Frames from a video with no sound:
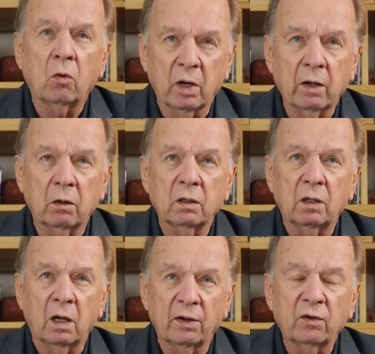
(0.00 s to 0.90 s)
oil
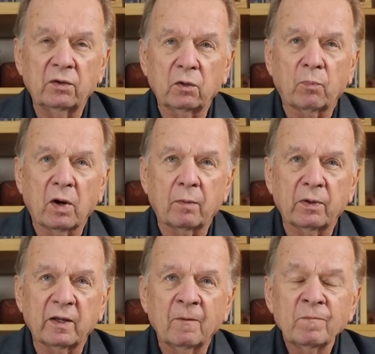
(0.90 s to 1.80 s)
under your
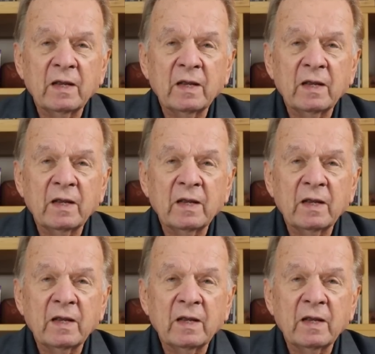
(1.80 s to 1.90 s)
property.